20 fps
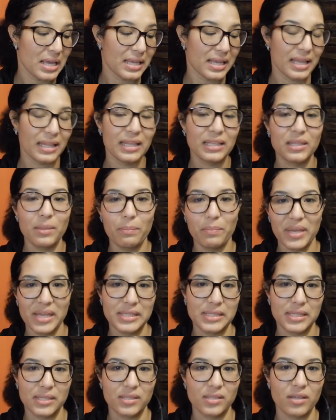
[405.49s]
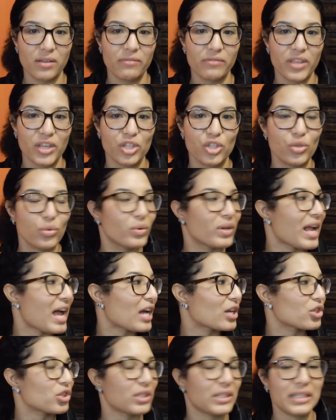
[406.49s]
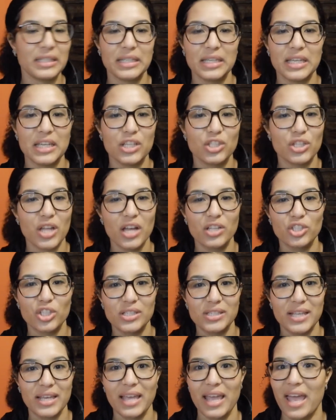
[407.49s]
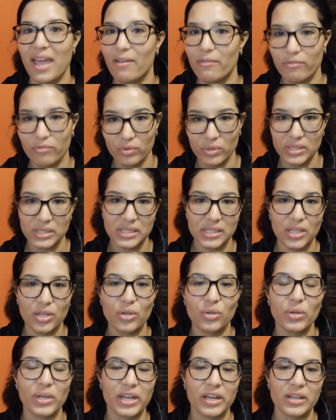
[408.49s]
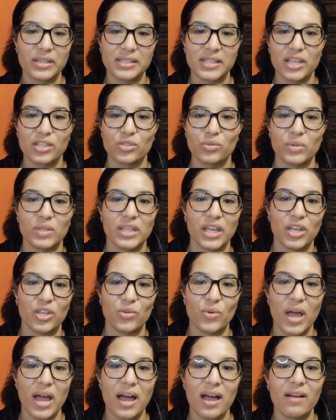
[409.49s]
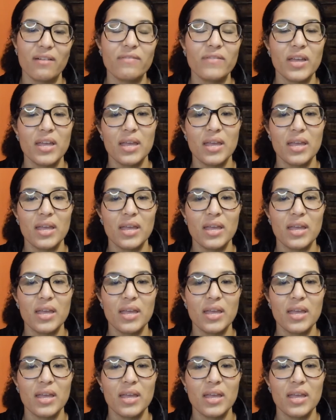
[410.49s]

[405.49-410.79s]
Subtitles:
Get like the basic stuff that you would actually need, not just like every single hair accessory that you have.